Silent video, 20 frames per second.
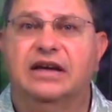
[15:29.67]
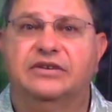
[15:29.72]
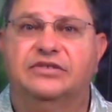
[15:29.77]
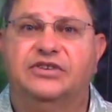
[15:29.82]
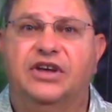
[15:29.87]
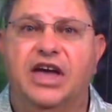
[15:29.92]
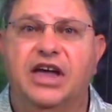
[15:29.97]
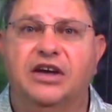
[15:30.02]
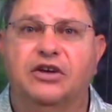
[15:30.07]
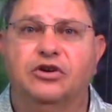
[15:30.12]

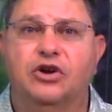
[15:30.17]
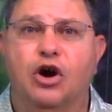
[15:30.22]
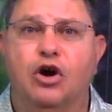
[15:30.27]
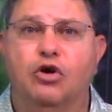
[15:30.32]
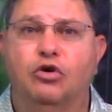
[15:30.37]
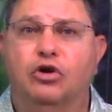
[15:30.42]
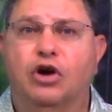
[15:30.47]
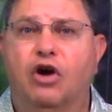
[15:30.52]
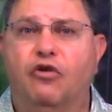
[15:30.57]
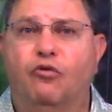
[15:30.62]
take
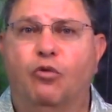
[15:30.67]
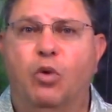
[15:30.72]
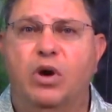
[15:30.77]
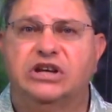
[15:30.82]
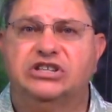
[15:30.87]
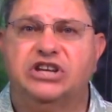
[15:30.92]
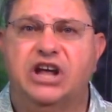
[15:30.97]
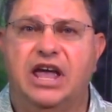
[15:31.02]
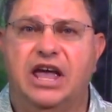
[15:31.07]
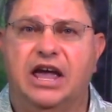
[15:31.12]
note of
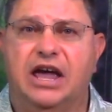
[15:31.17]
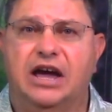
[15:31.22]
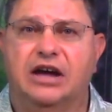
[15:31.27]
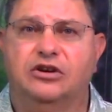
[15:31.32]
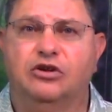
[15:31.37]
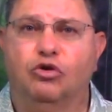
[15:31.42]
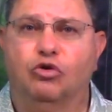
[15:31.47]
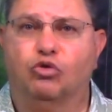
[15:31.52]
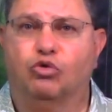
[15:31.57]
which hand,